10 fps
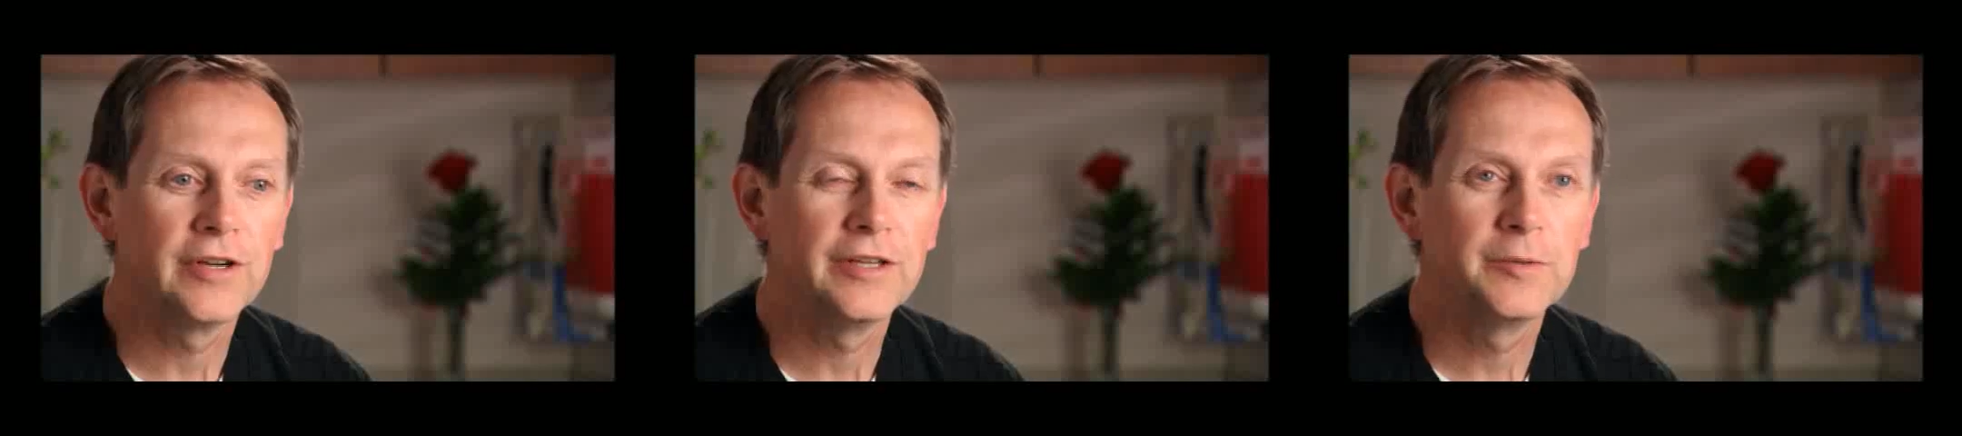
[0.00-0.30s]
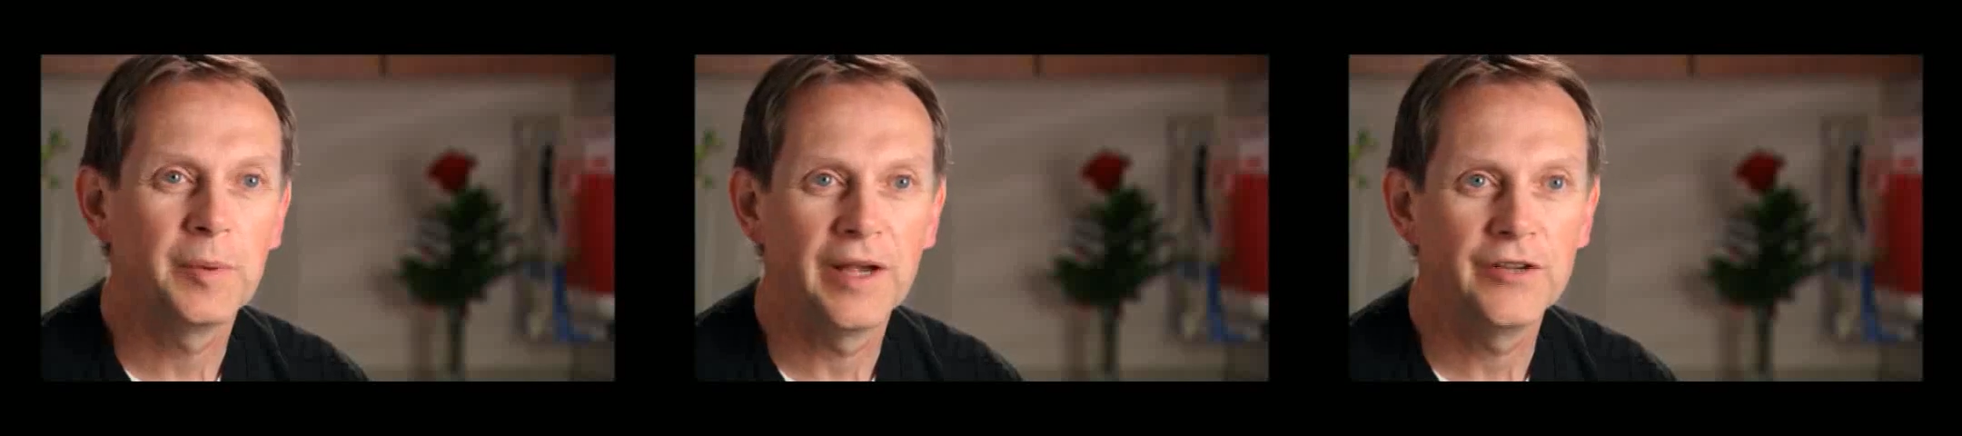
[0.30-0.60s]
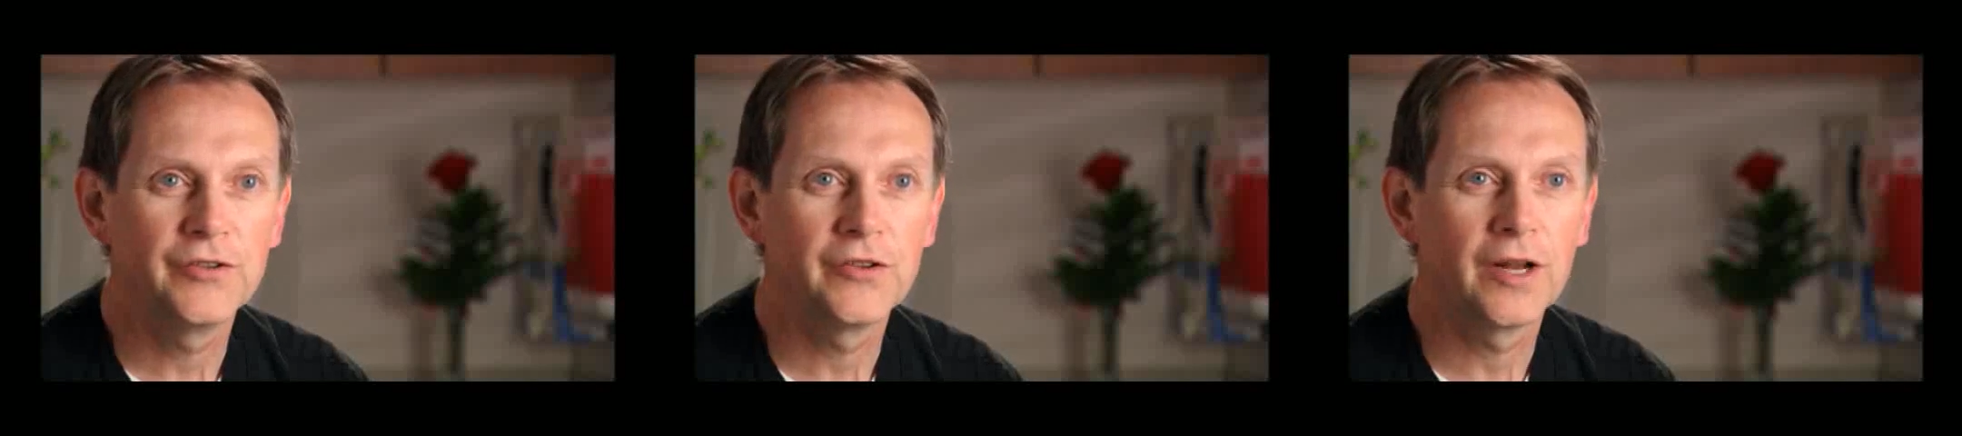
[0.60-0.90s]
each
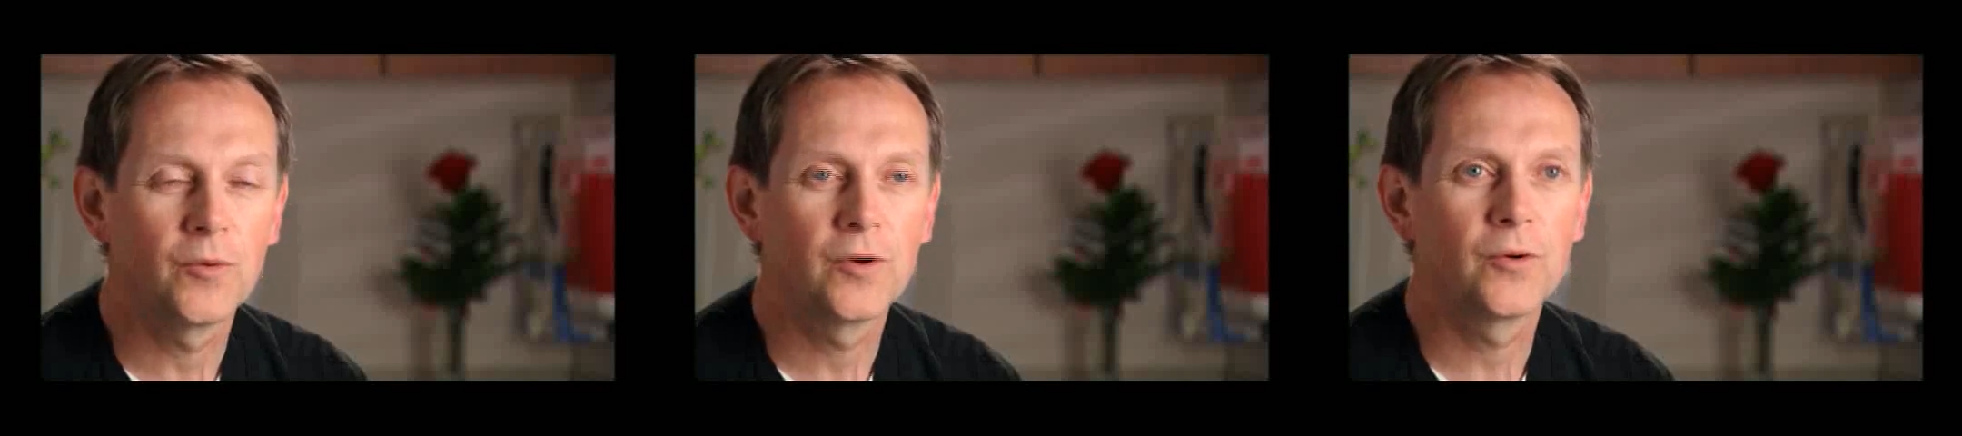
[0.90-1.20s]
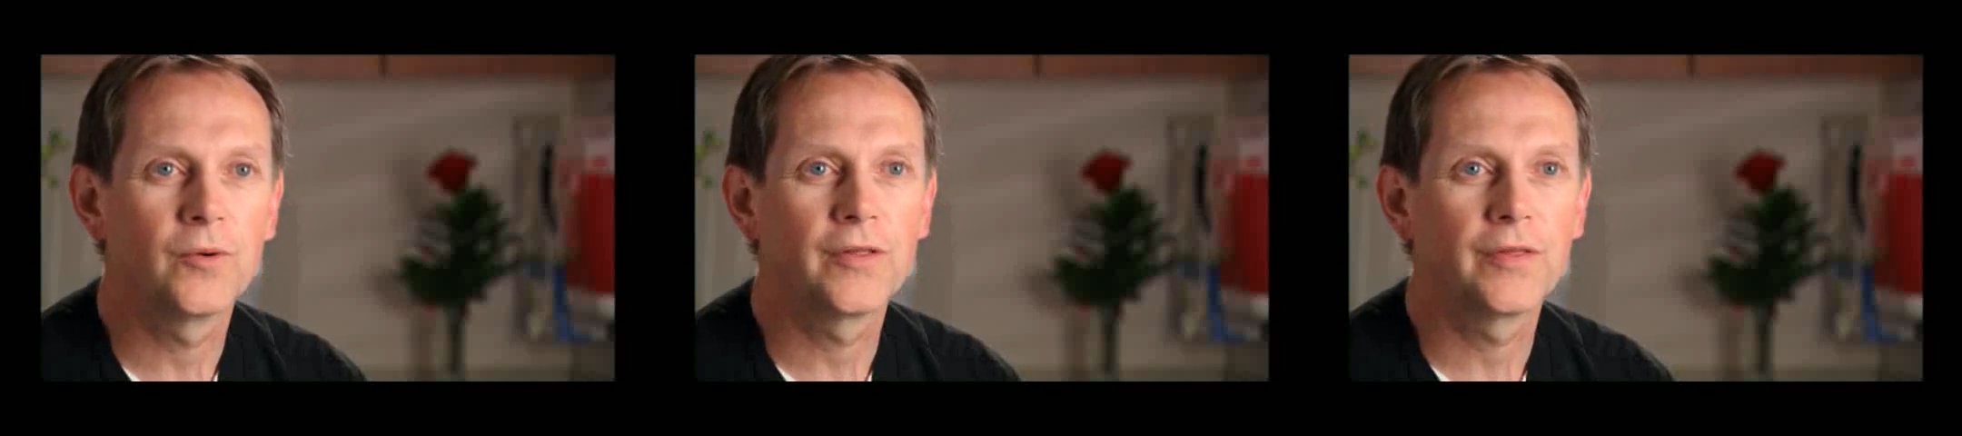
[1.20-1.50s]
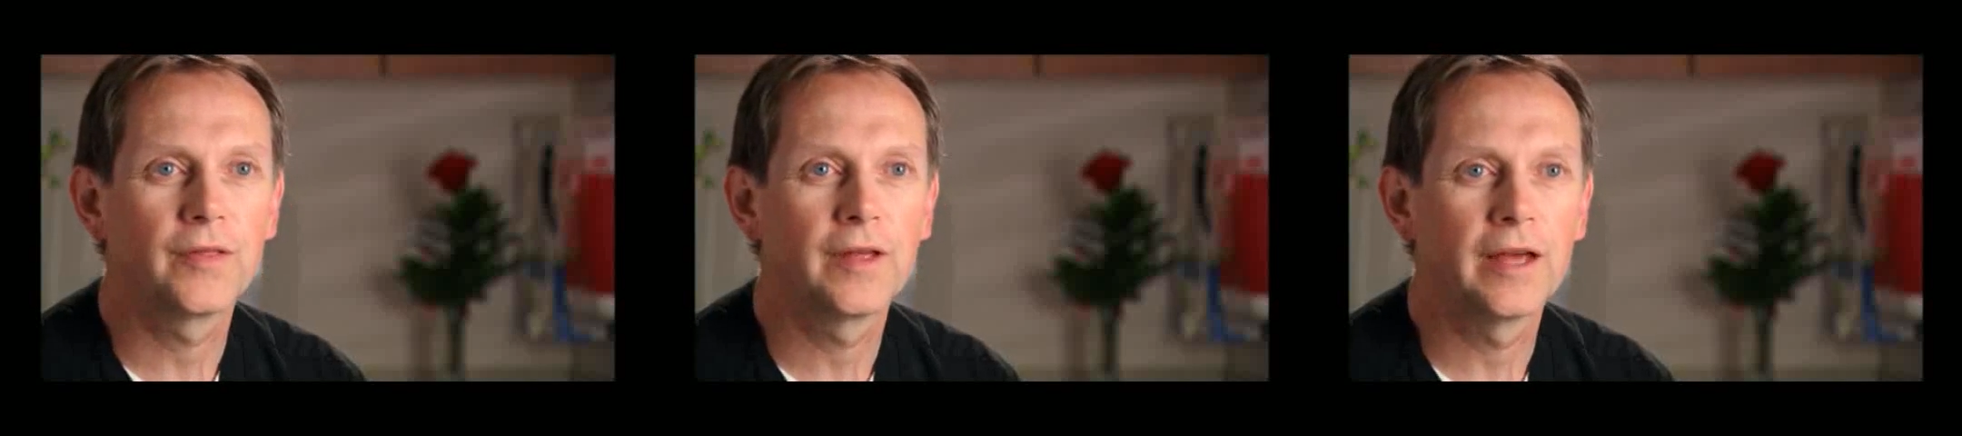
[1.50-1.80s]
patient that I work with
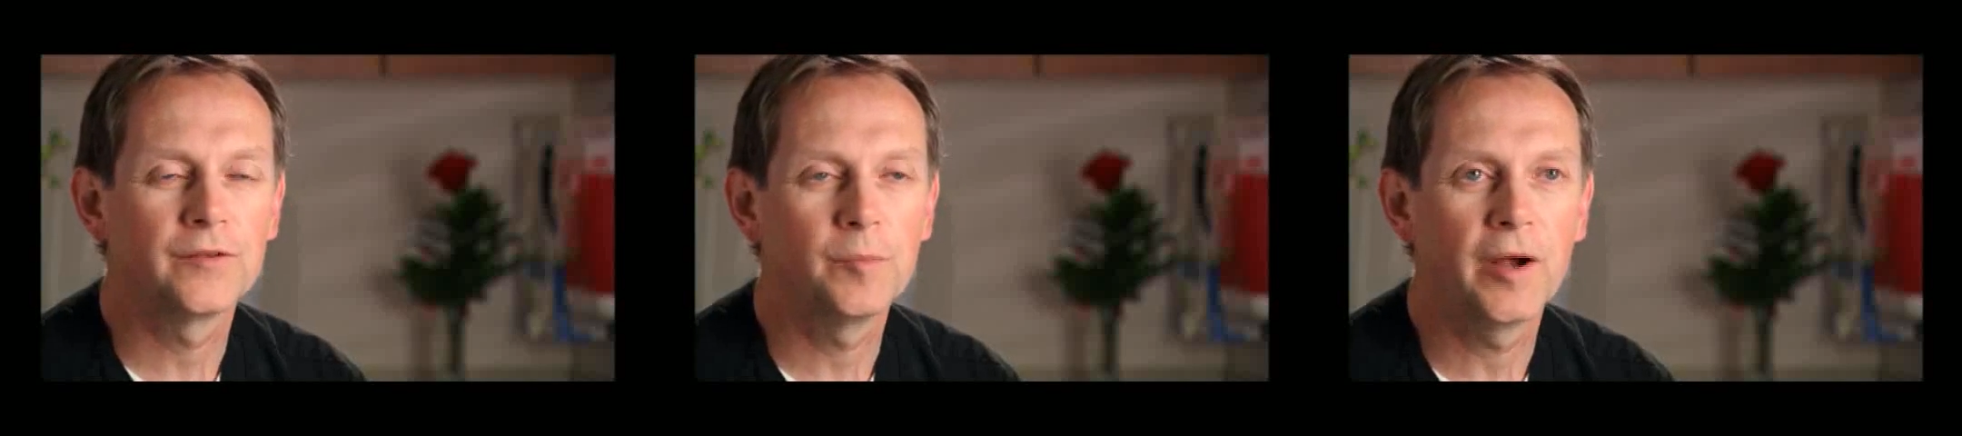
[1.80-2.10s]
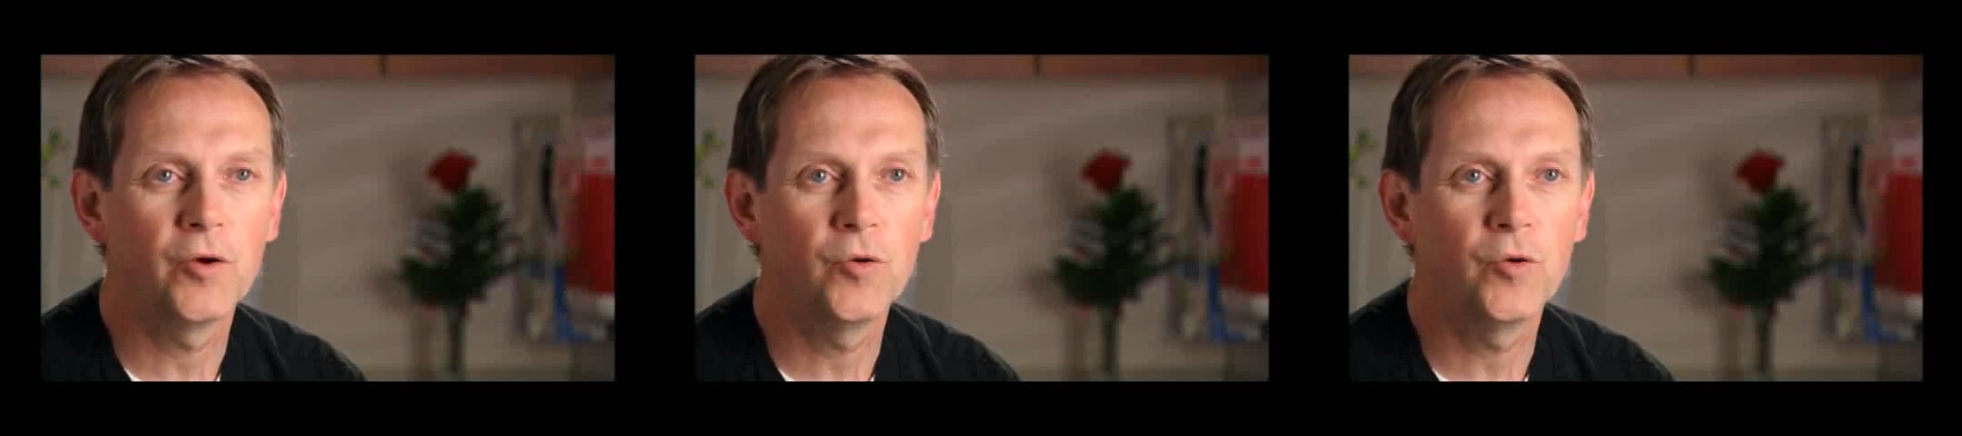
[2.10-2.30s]
as my